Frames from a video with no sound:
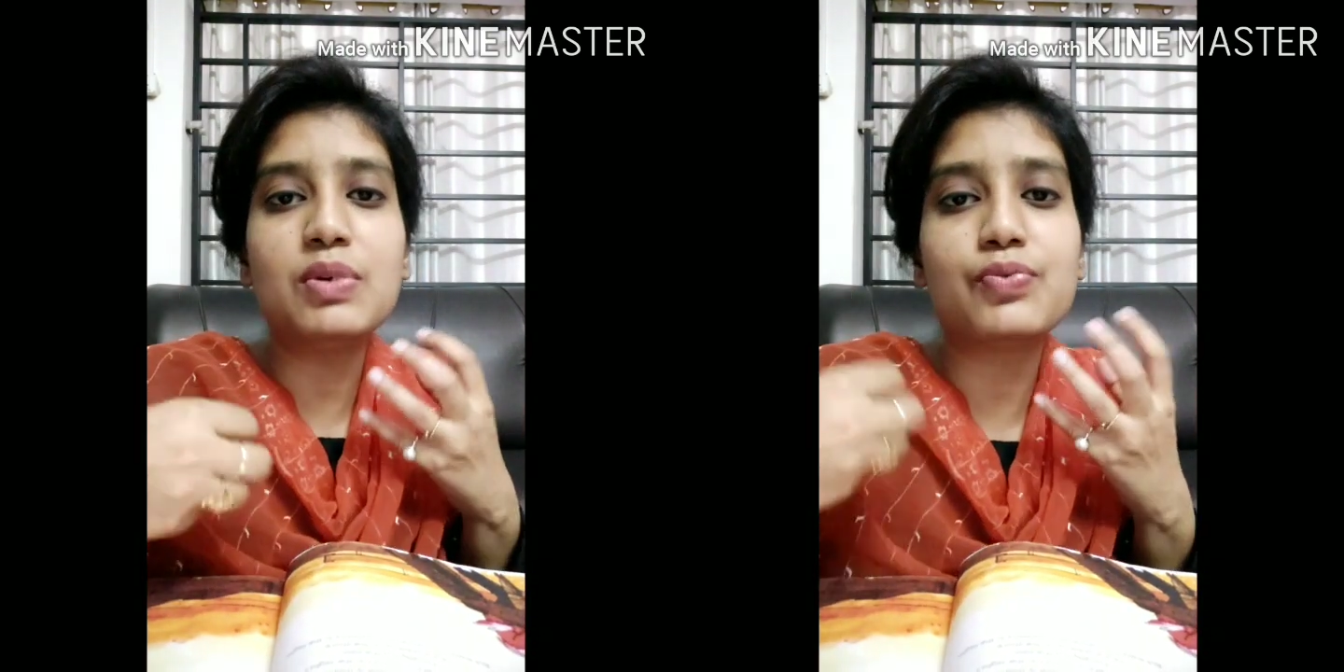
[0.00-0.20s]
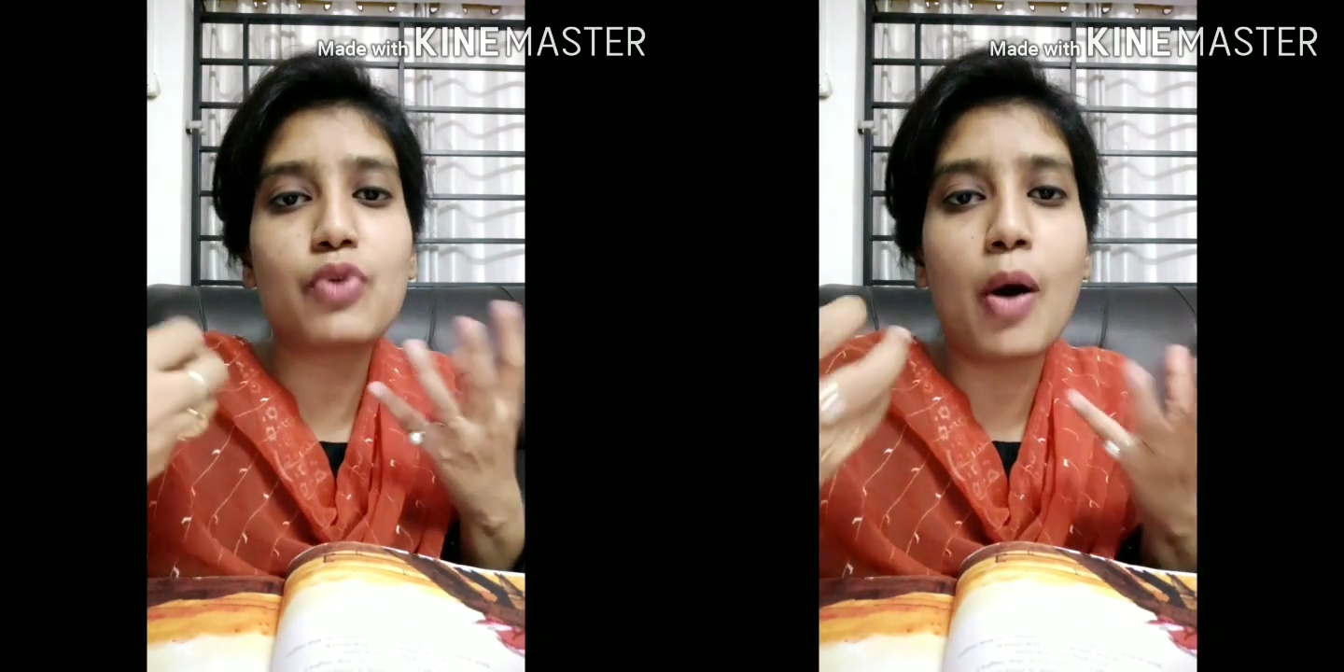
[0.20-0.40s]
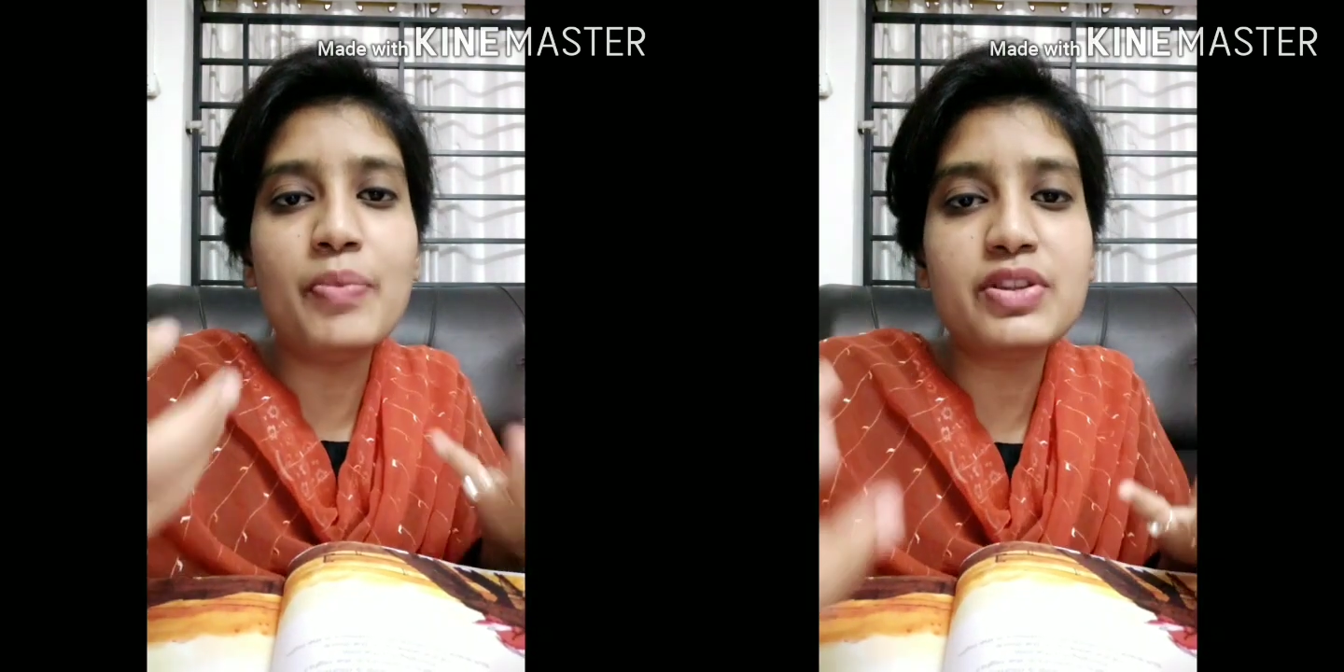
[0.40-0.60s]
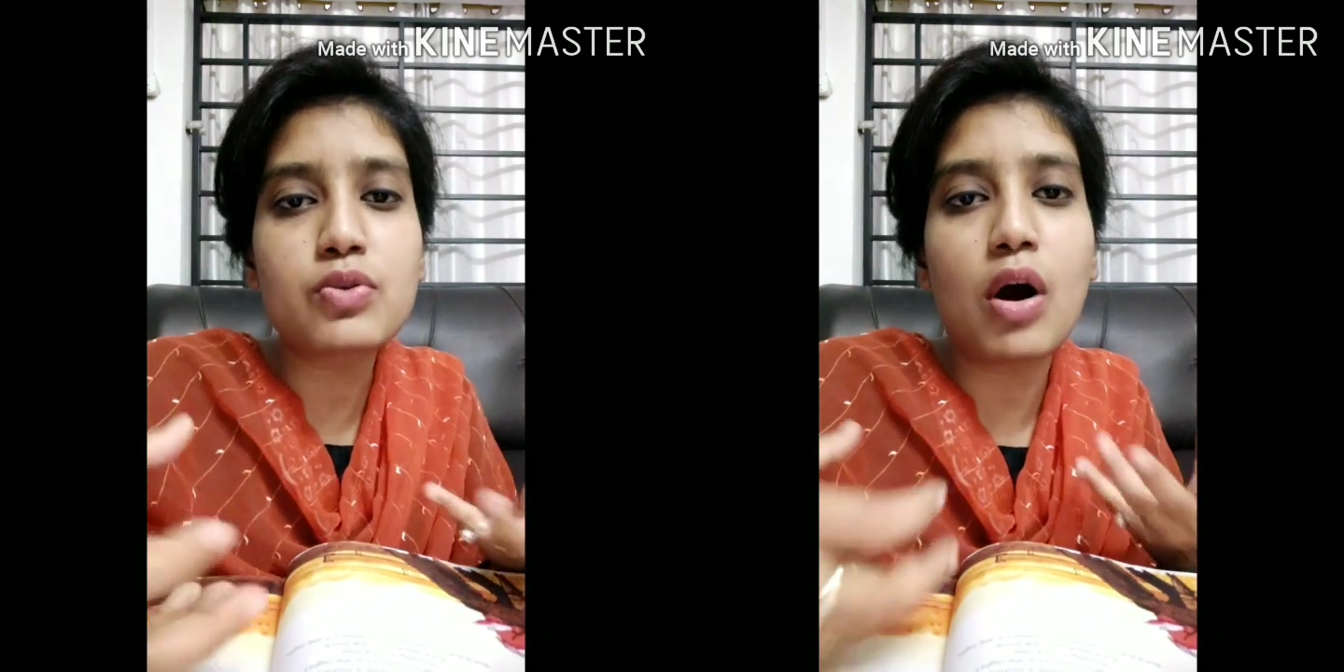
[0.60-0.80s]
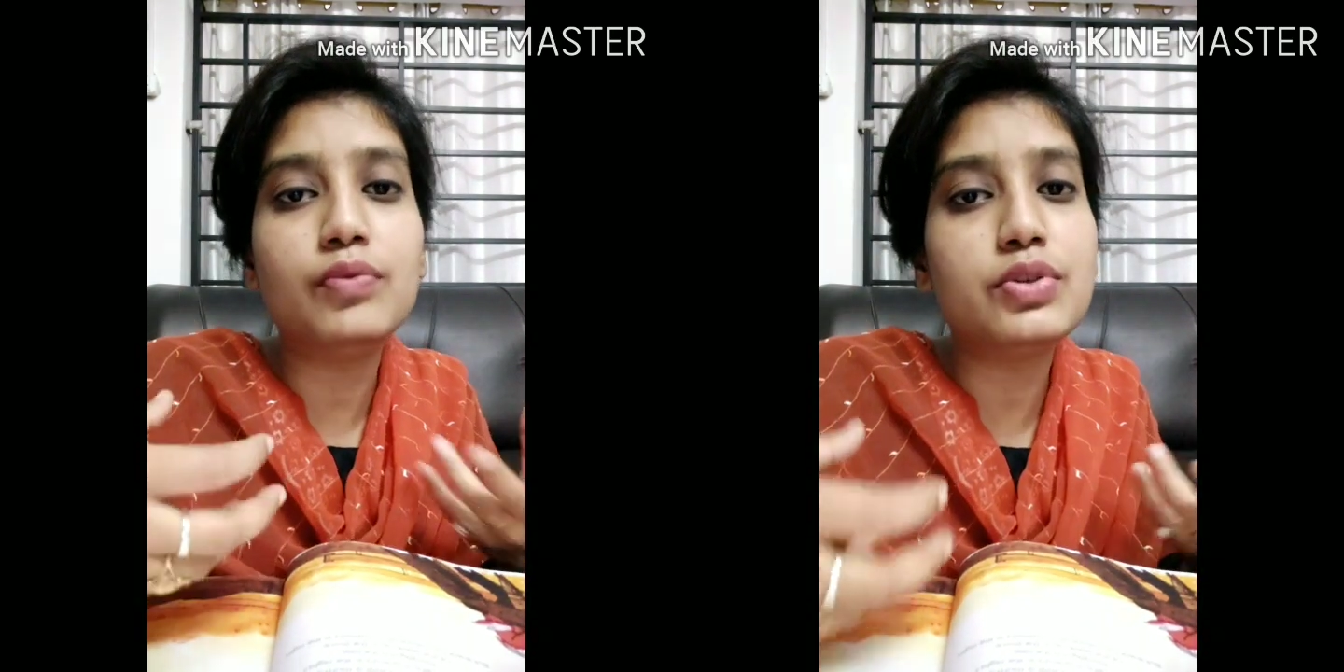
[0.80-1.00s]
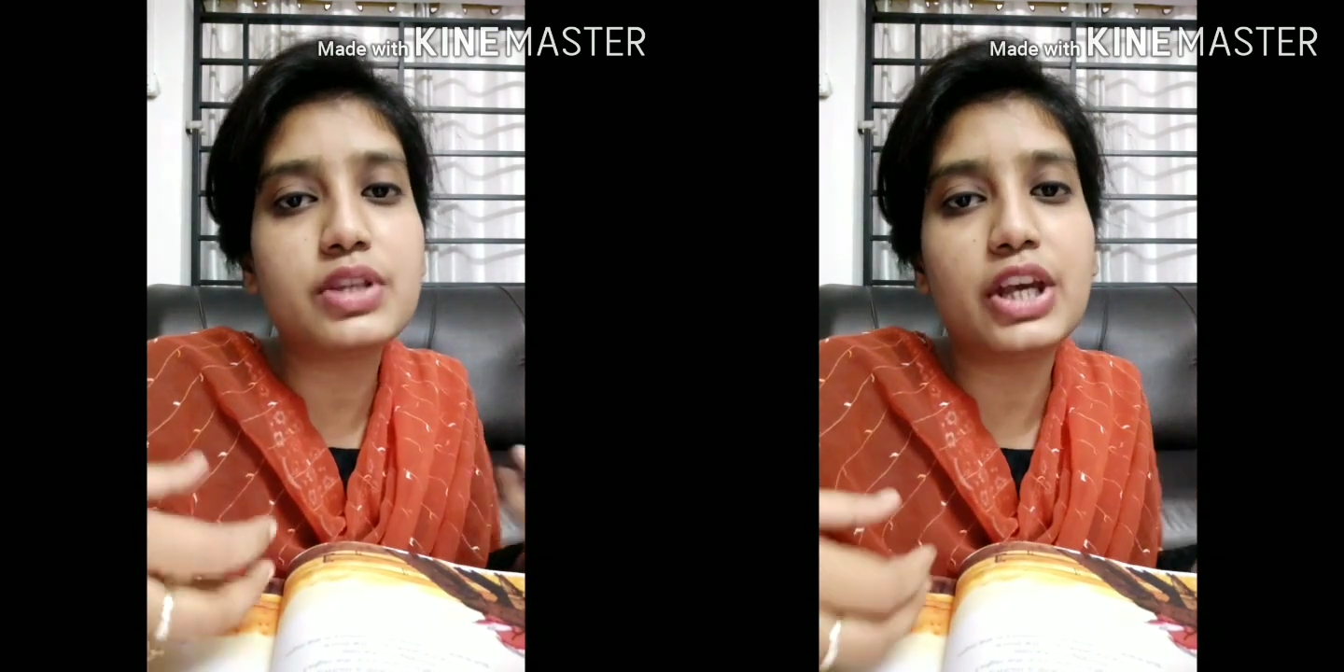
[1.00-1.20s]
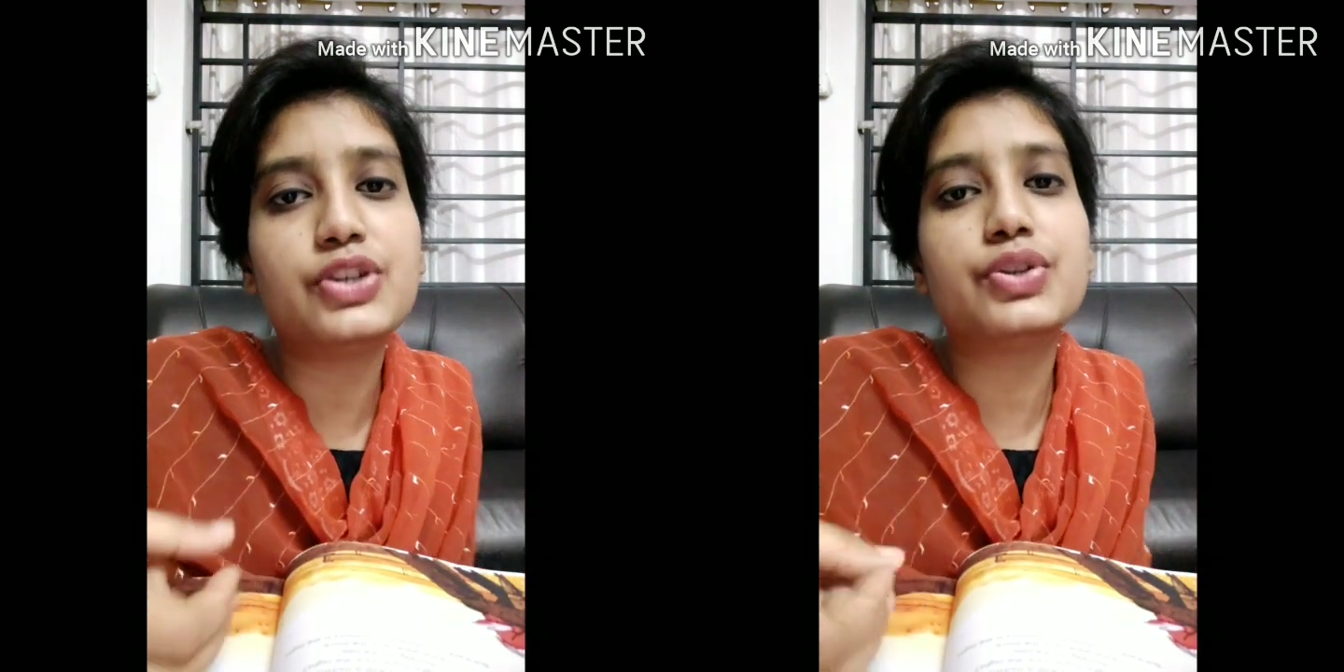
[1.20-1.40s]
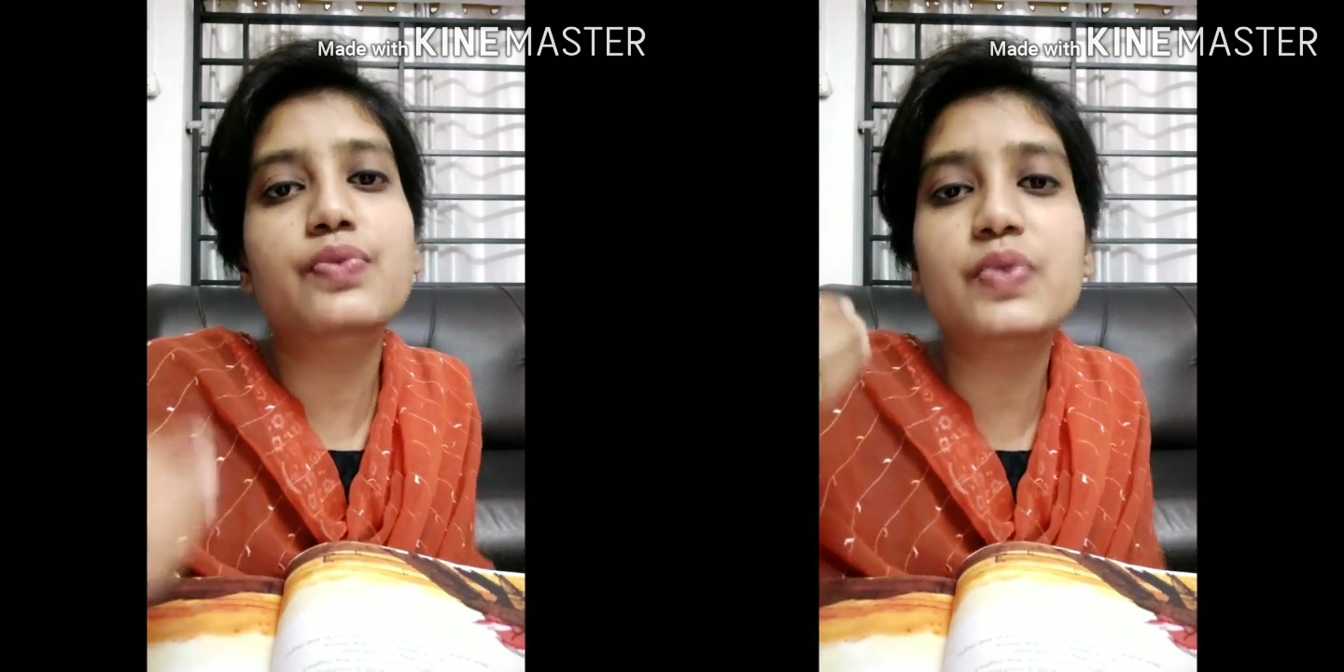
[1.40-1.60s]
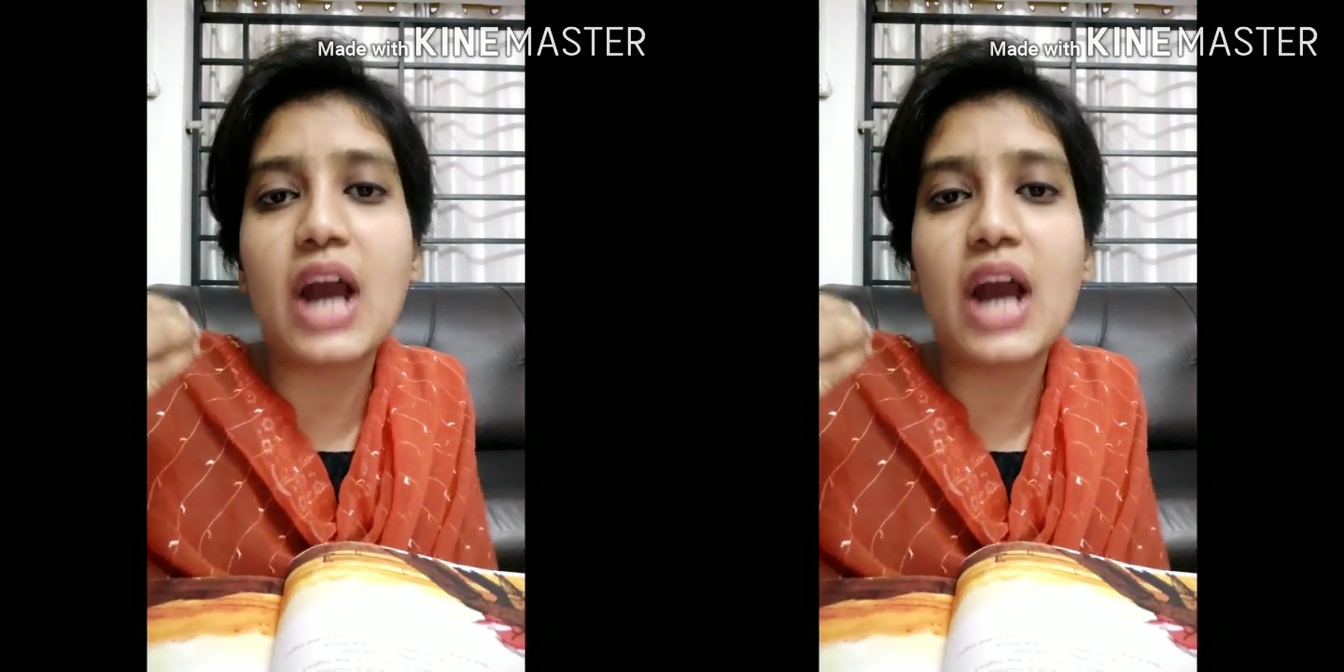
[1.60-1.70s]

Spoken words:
but from this conversation,